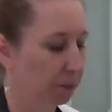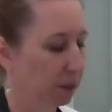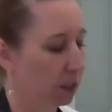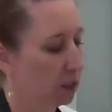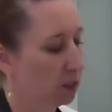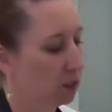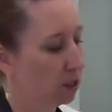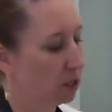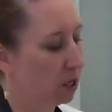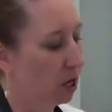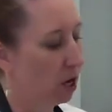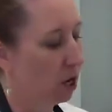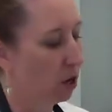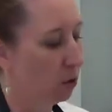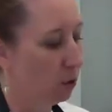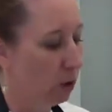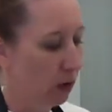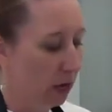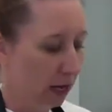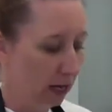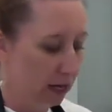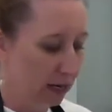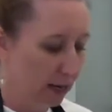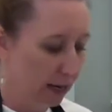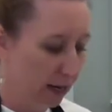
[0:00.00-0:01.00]
So
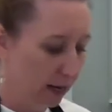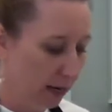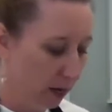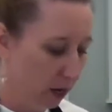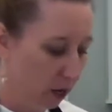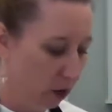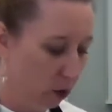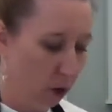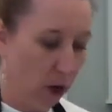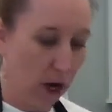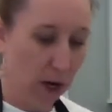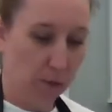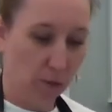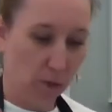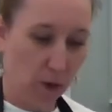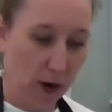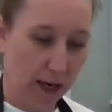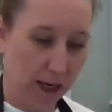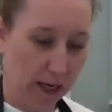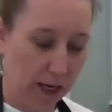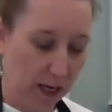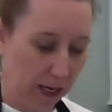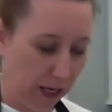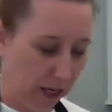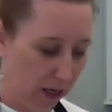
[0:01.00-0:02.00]
now I'm
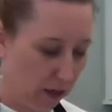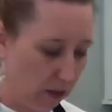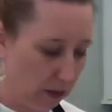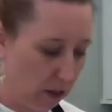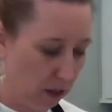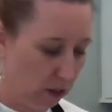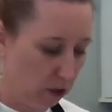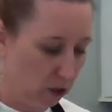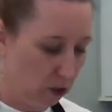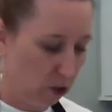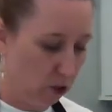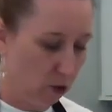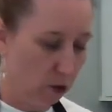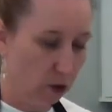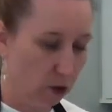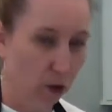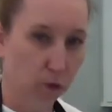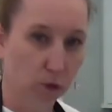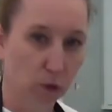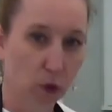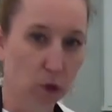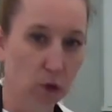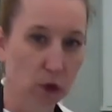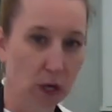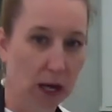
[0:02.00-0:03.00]
right-handed, so the
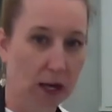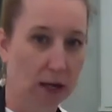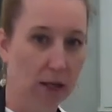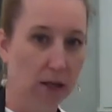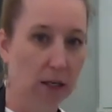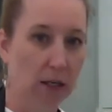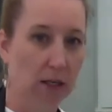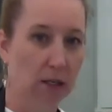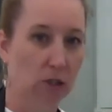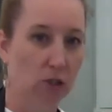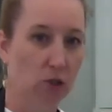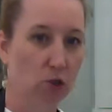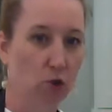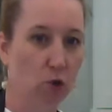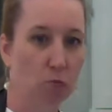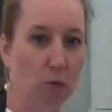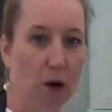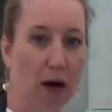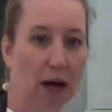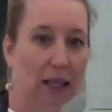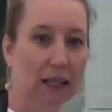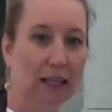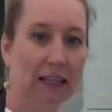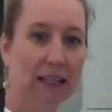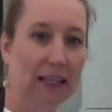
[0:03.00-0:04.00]
root end is to my
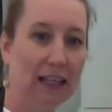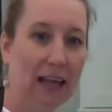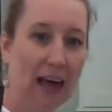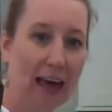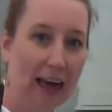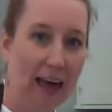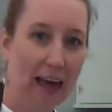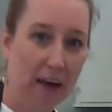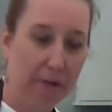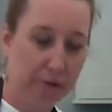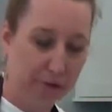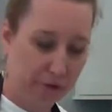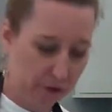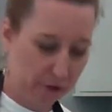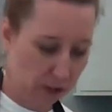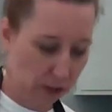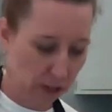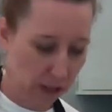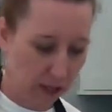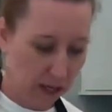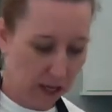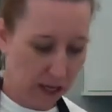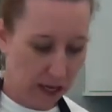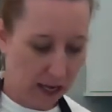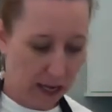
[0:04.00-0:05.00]
left,
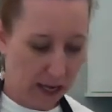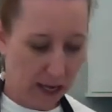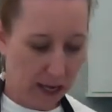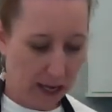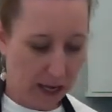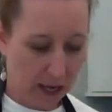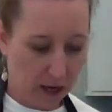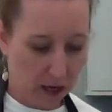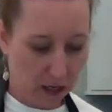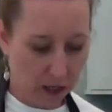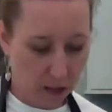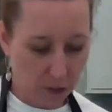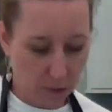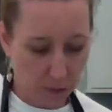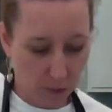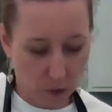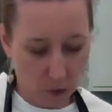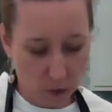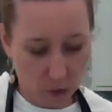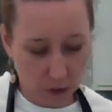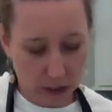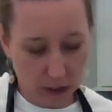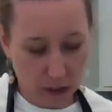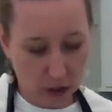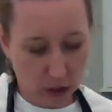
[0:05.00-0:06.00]
and I'm
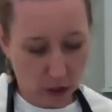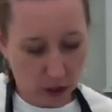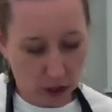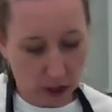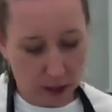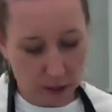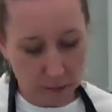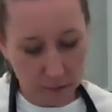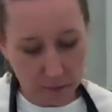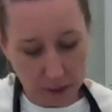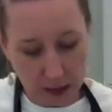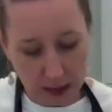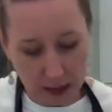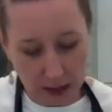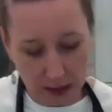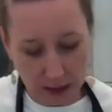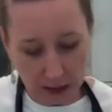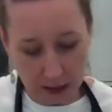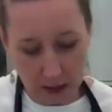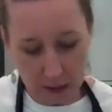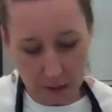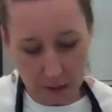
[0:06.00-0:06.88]
going to come back,